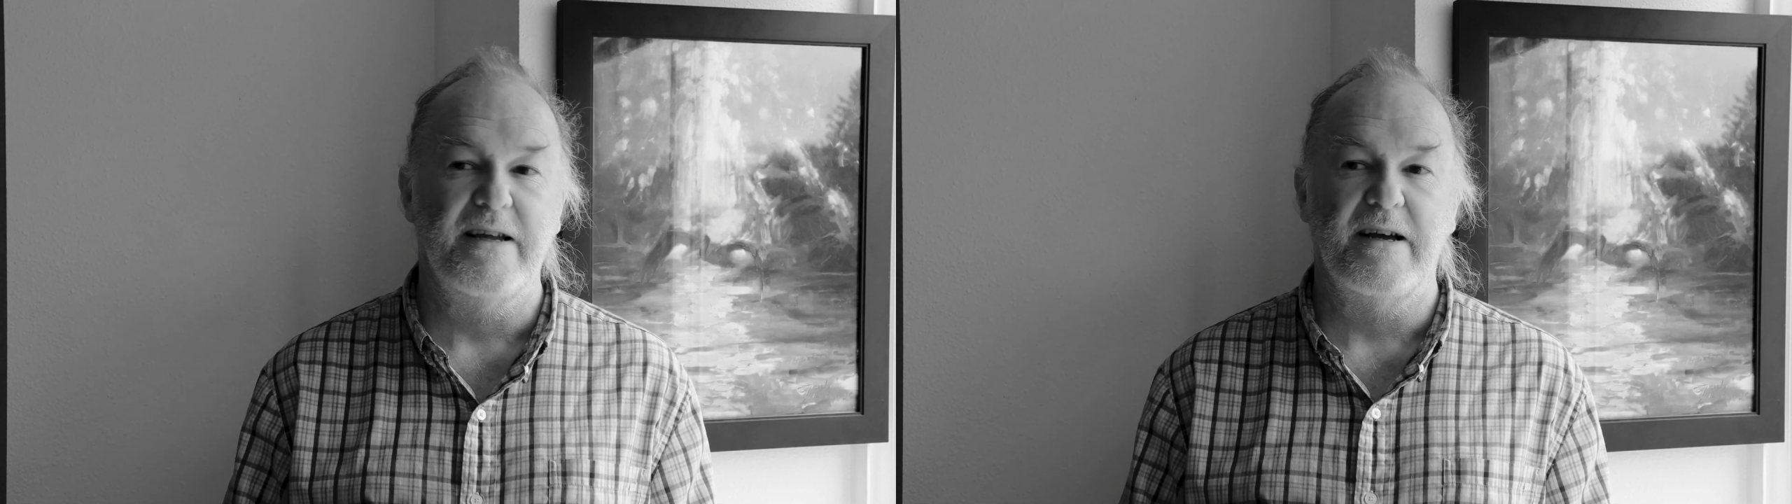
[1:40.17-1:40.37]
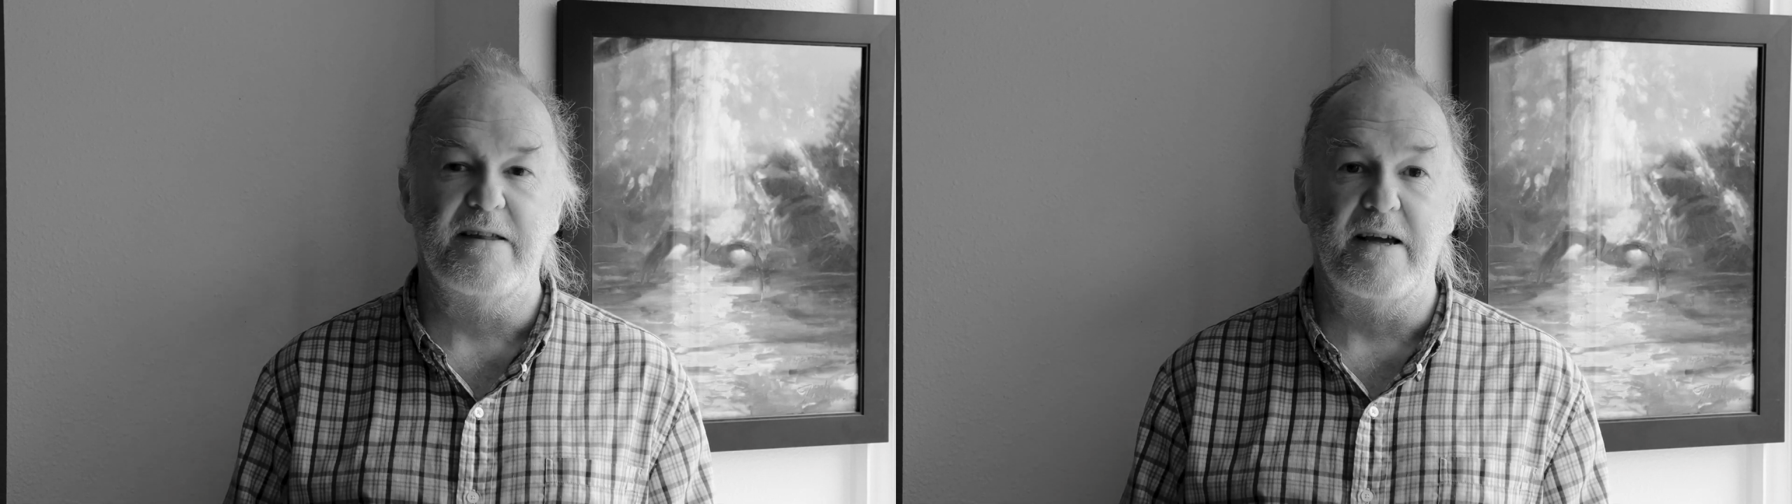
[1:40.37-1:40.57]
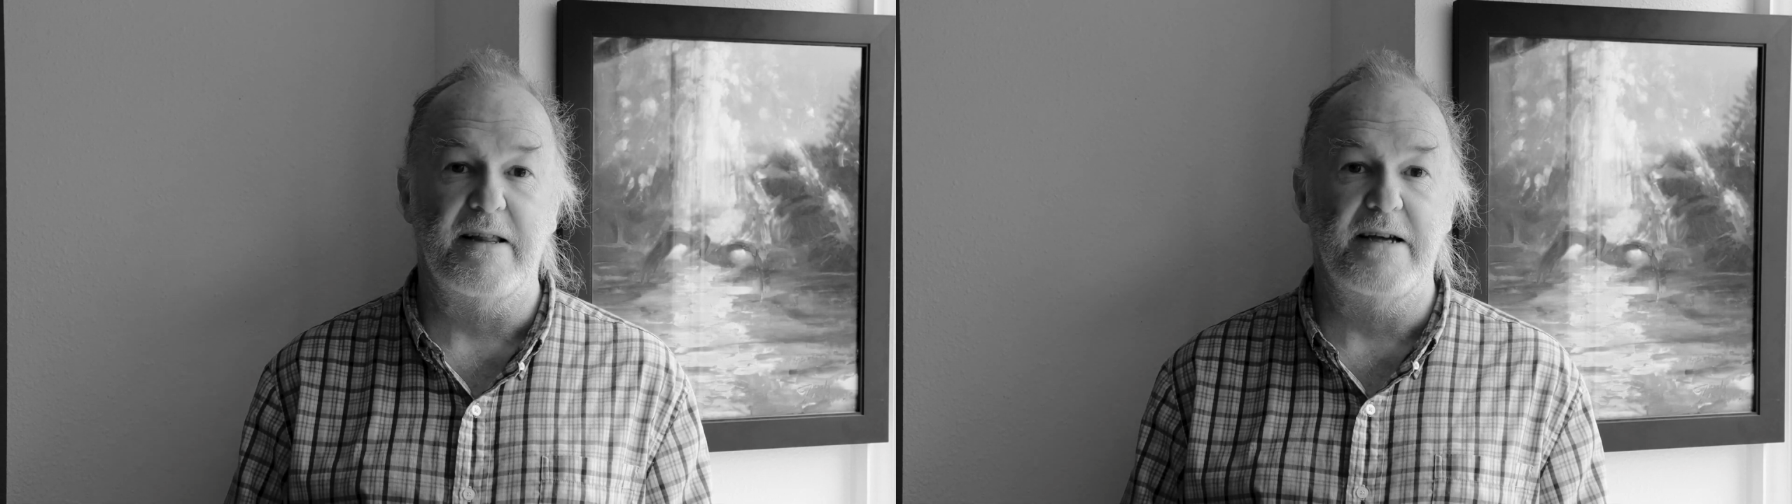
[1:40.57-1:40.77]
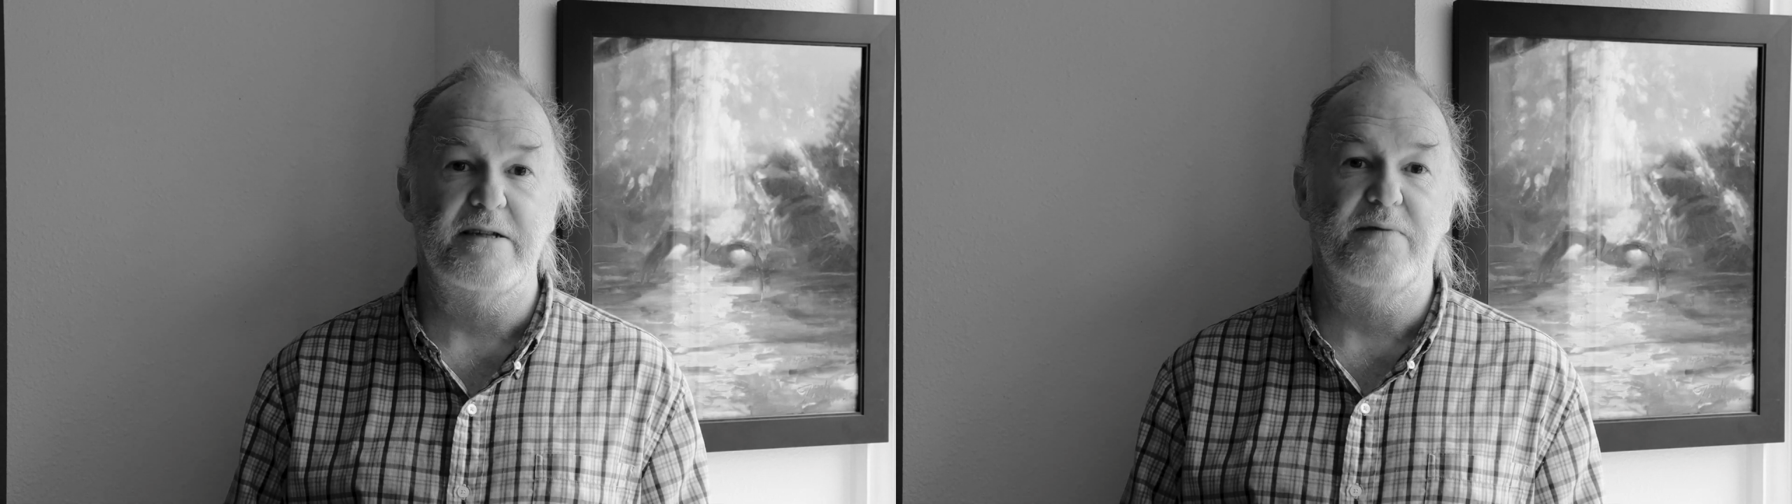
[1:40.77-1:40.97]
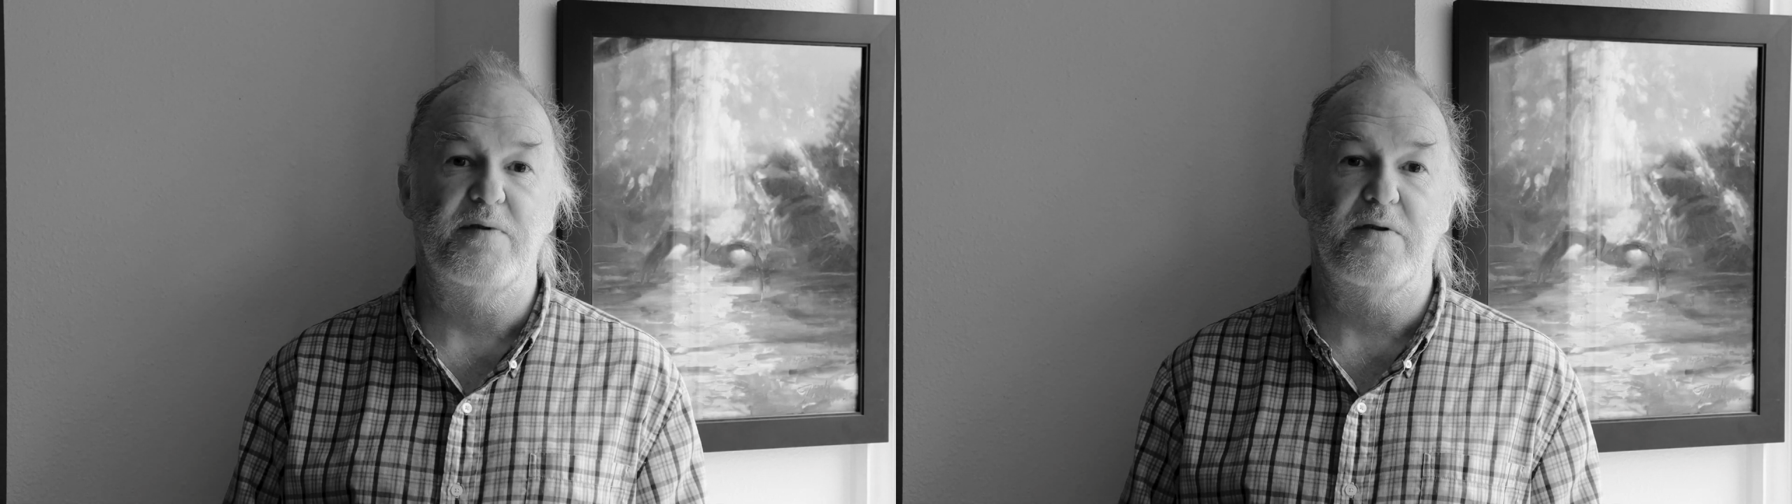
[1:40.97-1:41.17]
That
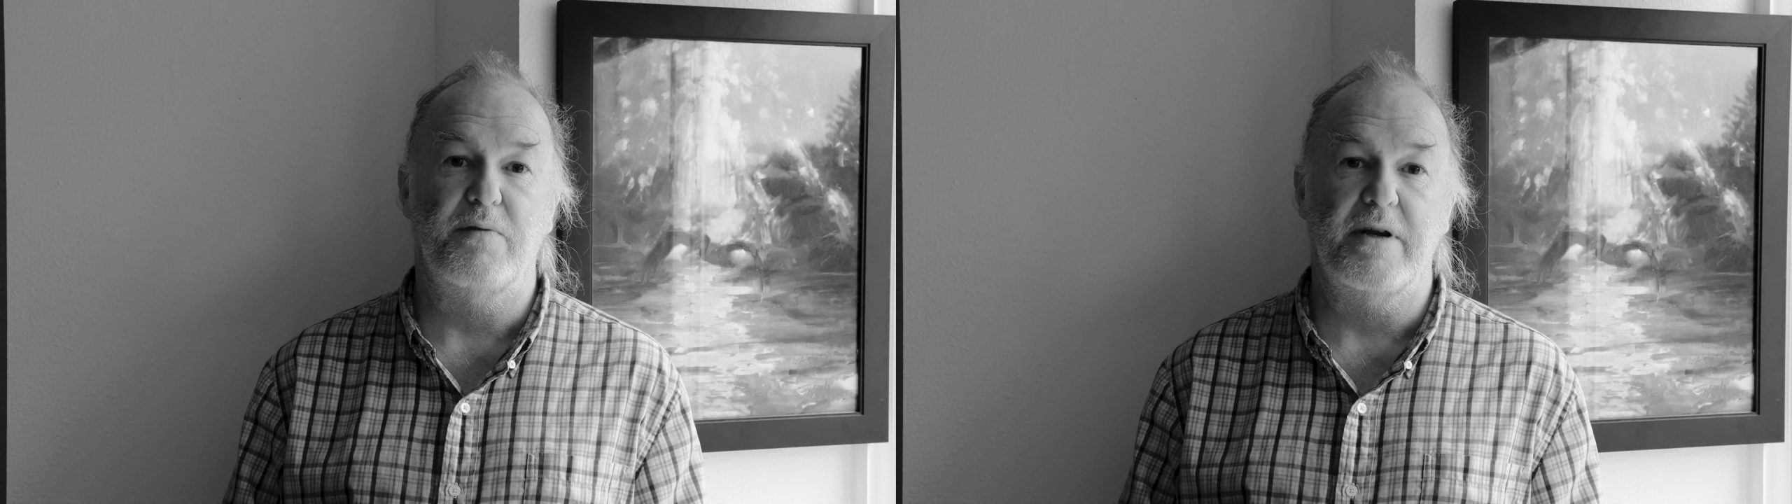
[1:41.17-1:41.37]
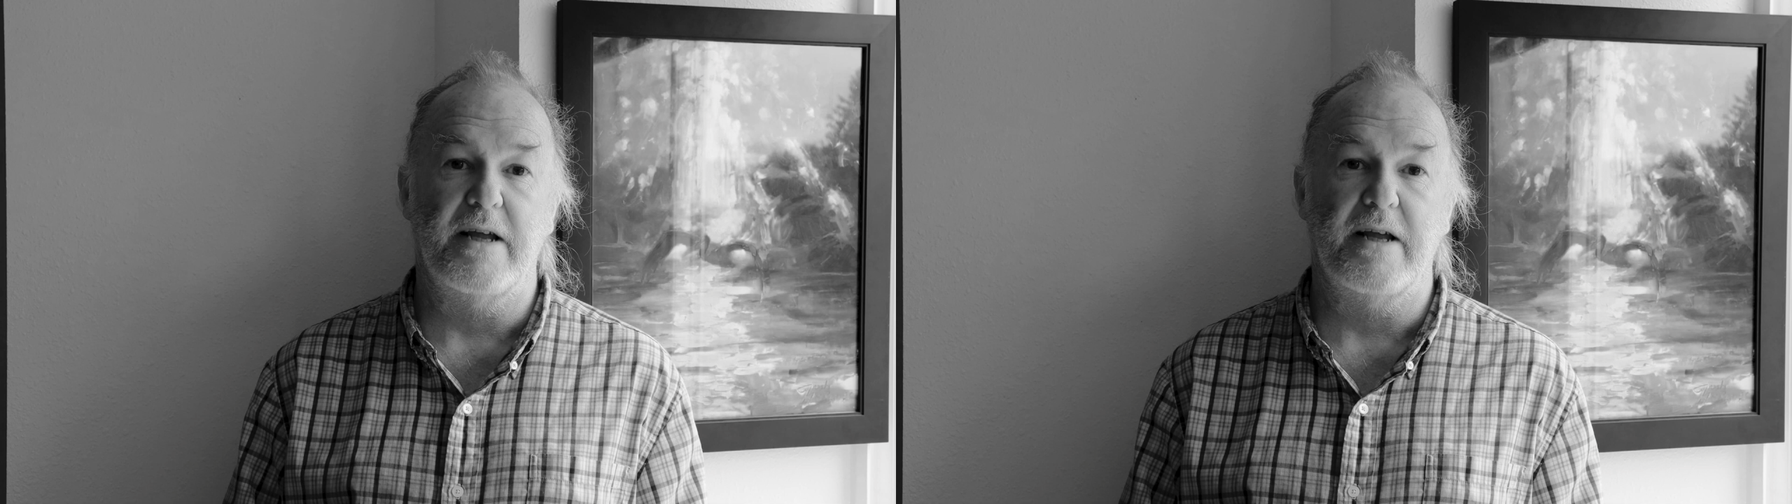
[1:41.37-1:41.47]
lasted for 3